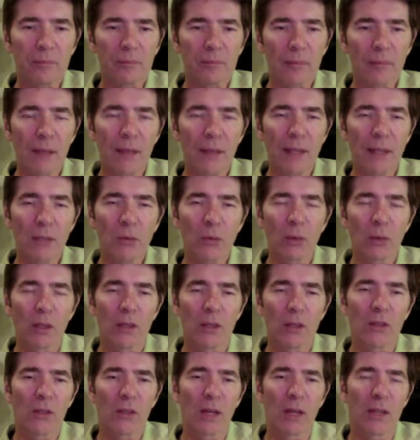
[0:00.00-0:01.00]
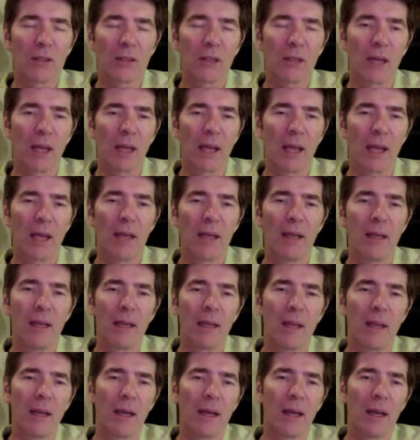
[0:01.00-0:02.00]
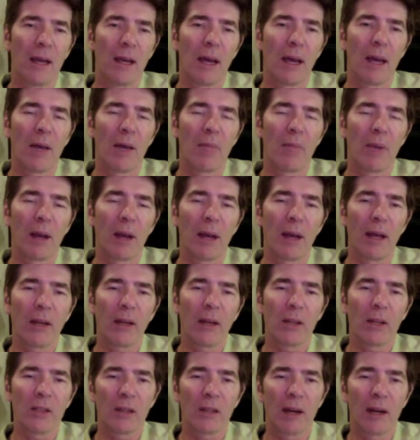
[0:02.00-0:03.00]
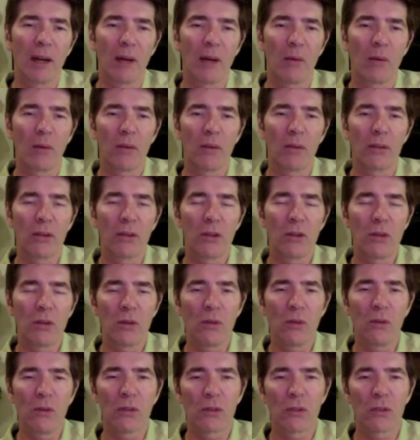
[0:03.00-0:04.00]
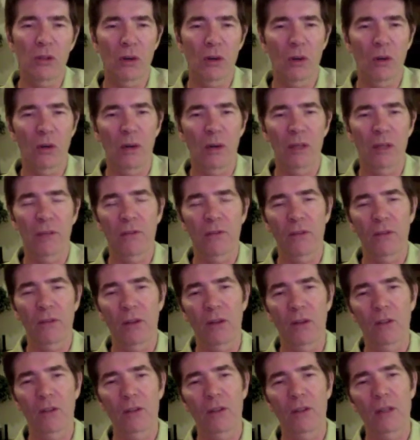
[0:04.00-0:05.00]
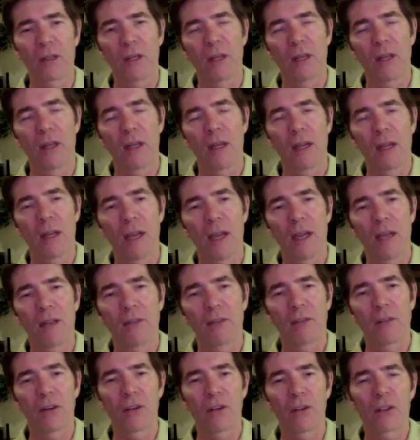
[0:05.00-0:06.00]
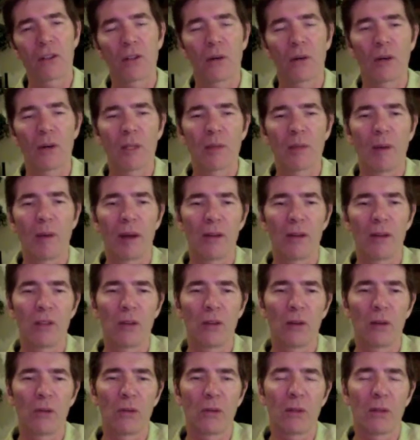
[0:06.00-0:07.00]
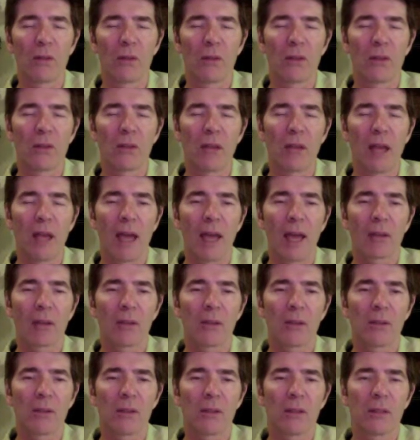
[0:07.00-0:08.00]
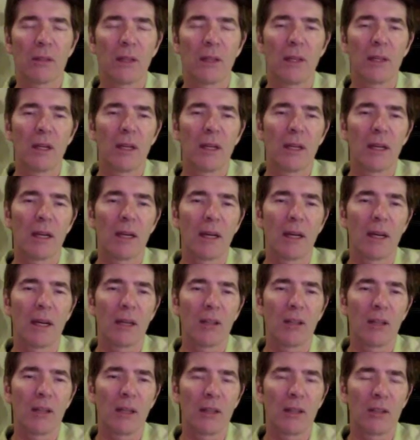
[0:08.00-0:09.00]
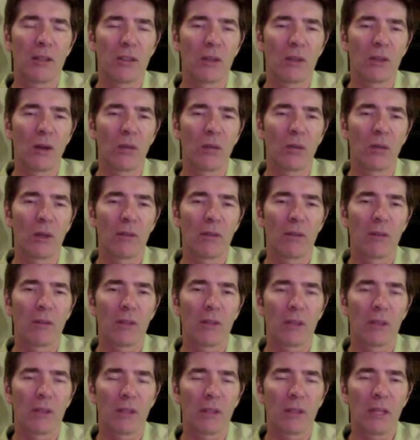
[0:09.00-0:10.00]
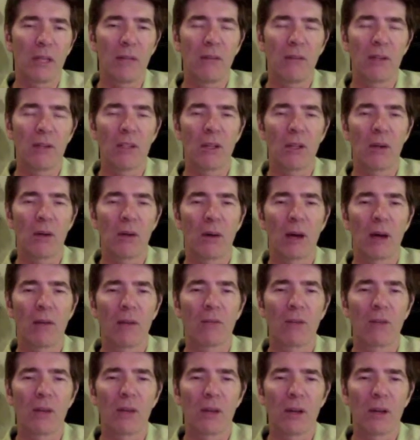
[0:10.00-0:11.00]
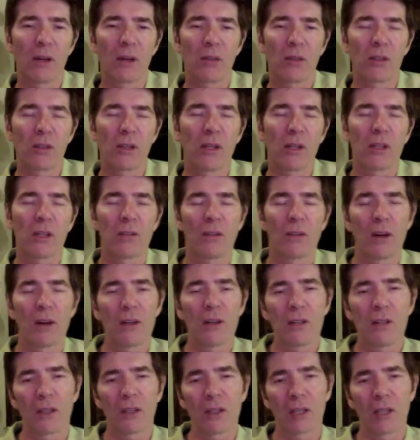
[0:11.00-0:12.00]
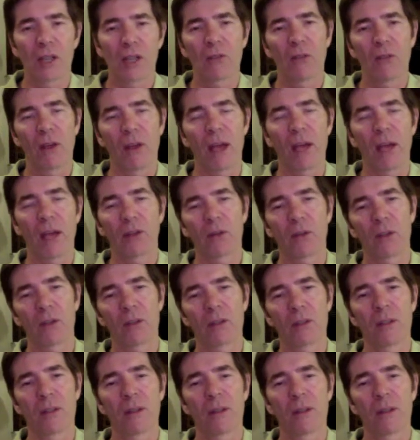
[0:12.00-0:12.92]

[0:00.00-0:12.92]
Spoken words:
that's what we're going to discuss today. But I'd like to start out with two stories first. And the first story is about Joan Rivers, the actress. She had the Joan Rivers TV show on for years and years. Very successful actress.